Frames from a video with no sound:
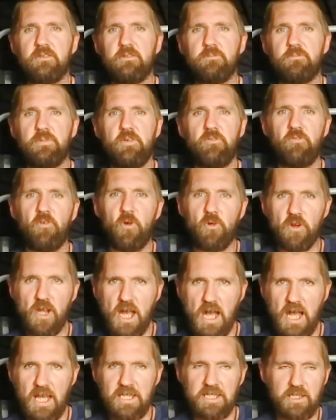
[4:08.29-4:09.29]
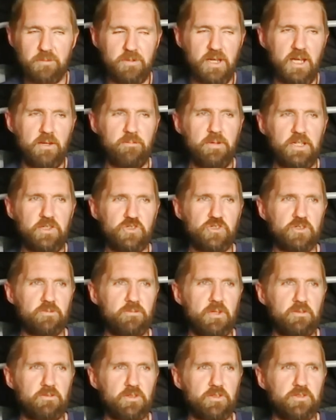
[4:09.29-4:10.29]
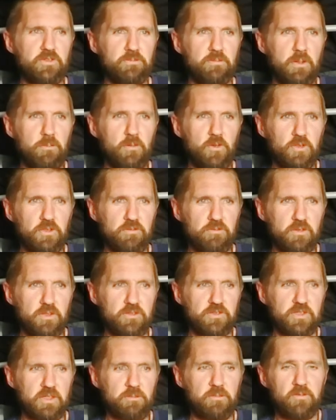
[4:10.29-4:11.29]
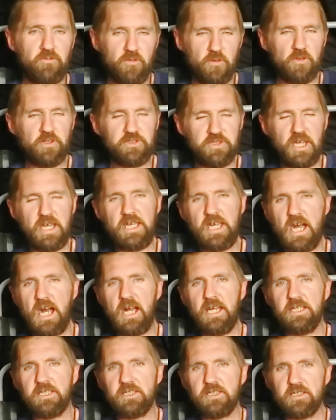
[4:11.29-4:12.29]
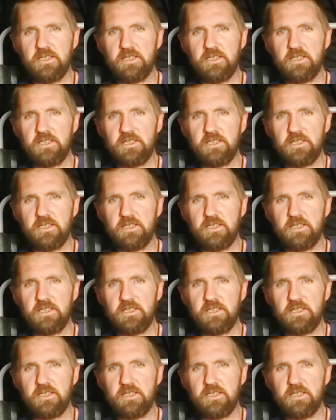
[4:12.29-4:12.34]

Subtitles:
before a hike, I might have mentioned my morning routine. Before a day hike,